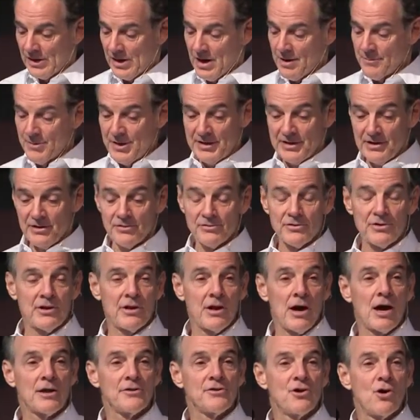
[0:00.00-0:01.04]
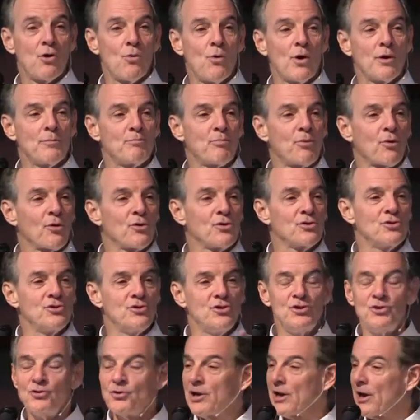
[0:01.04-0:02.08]
I may not know what
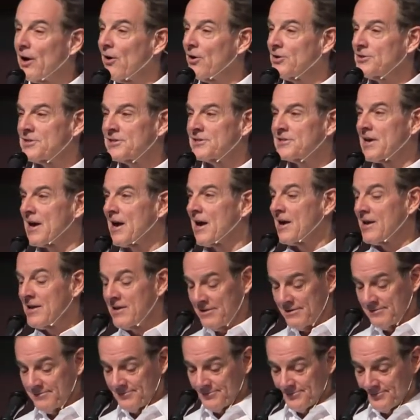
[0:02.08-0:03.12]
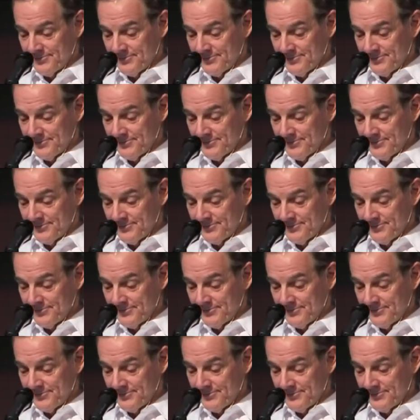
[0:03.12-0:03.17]
burden you carry today